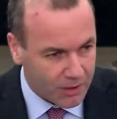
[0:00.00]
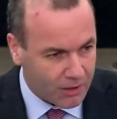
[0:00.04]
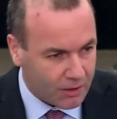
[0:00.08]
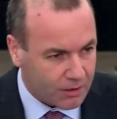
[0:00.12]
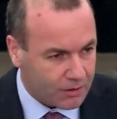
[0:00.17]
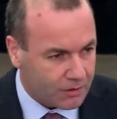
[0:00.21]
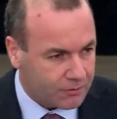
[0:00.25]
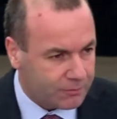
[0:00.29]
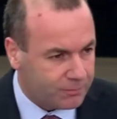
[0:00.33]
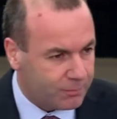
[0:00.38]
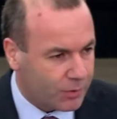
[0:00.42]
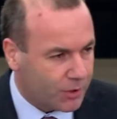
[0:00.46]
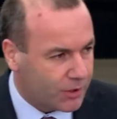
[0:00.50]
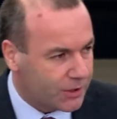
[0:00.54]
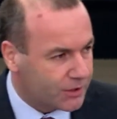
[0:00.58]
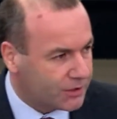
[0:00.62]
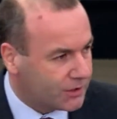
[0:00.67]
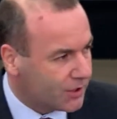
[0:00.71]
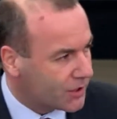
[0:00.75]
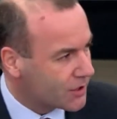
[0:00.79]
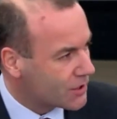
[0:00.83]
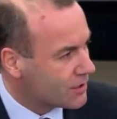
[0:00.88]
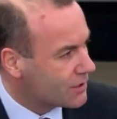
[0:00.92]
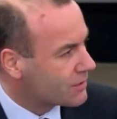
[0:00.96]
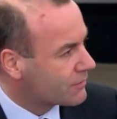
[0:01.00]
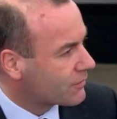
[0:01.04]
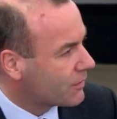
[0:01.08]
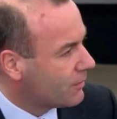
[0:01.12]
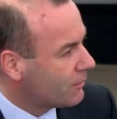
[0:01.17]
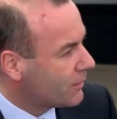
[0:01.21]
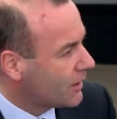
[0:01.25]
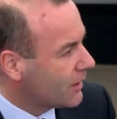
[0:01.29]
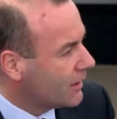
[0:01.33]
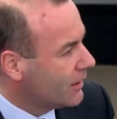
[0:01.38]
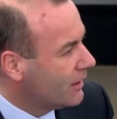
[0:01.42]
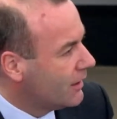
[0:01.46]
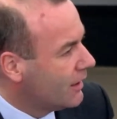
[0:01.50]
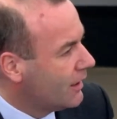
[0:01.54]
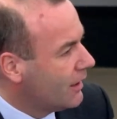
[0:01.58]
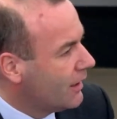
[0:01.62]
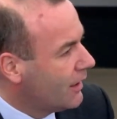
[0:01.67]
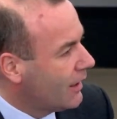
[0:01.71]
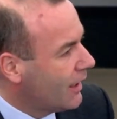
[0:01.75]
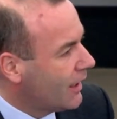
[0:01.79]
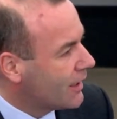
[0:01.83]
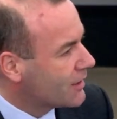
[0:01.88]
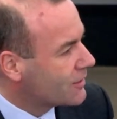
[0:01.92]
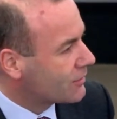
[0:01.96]
a lot of politicians from the
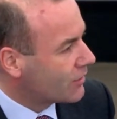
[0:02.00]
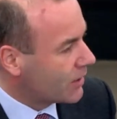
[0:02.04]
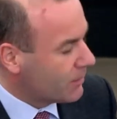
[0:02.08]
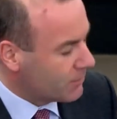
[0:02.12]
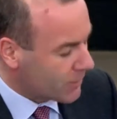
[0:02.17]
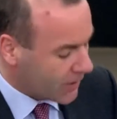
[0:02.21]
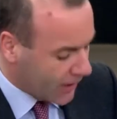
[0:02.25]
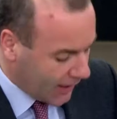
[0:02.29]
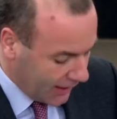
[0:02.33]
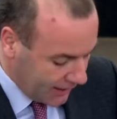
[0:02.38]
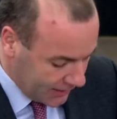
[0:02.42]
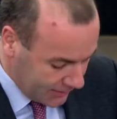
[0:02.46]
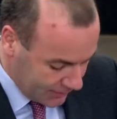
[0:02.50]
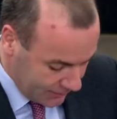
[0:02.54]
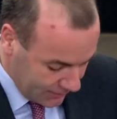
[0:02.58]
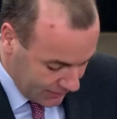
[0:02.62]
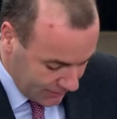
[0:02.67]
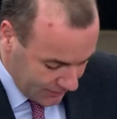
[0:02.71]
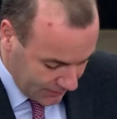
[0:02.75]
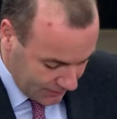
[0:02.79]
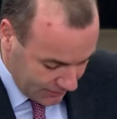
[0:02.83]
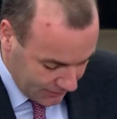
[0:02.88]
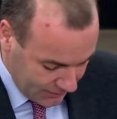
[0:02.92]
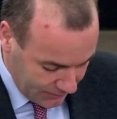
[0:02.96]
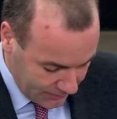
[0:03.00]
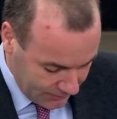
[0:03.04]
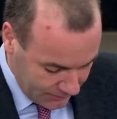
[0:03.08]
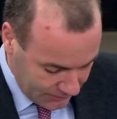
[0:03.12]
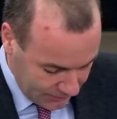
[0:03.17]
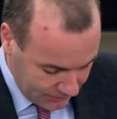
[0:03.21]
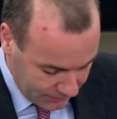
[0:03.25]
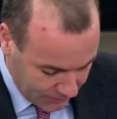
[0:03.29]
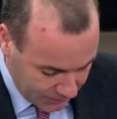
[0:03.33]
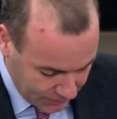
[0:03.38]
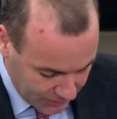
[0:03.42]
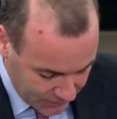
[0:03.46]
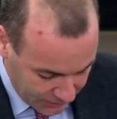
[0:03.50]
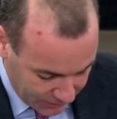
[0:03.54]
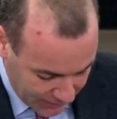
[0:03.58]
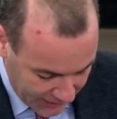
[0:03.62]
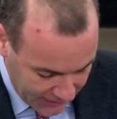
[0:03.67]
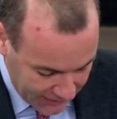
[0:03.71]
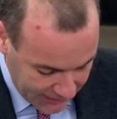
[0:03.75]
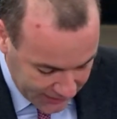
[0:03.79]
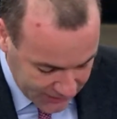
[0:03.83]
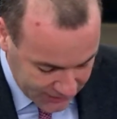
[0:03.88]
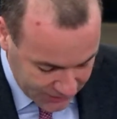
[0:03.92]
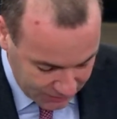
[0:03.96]
extreme right, from the
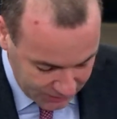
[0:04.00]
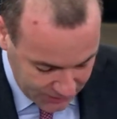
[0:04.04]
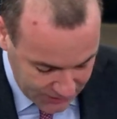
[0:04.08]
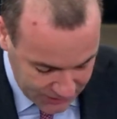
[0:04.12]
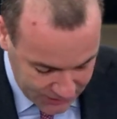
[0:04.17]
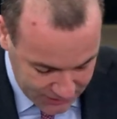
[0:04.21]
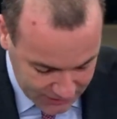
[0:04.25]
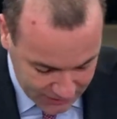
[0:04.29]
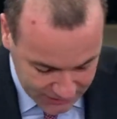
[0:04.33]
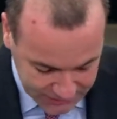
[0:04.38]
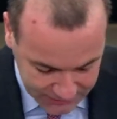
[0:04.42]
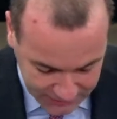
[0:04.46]
right extremists, are